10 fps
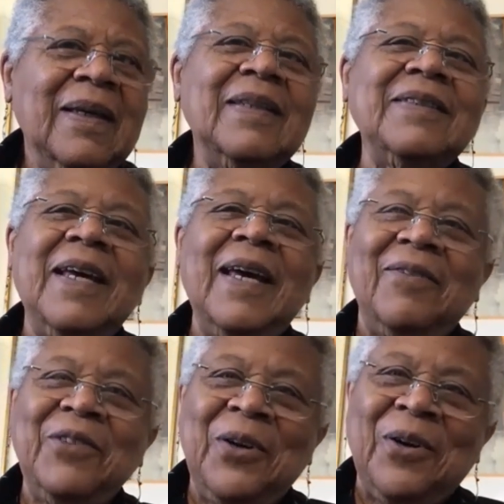is to
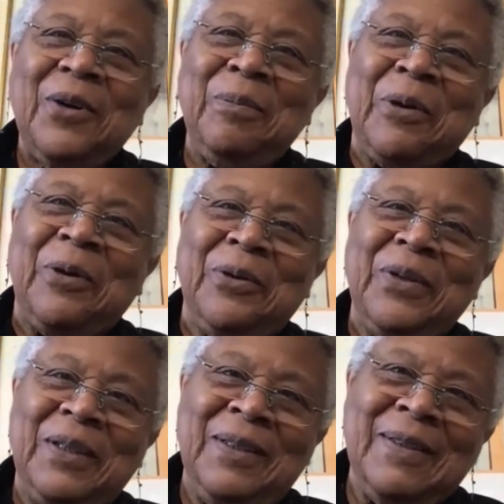have your heart
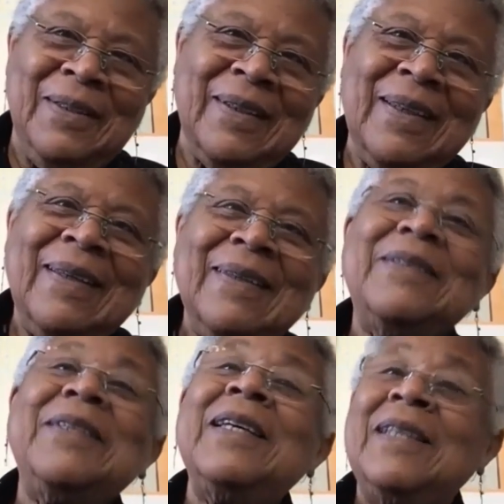broken
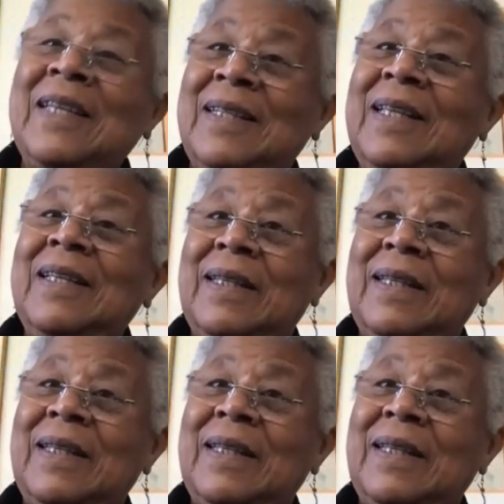to, in, in,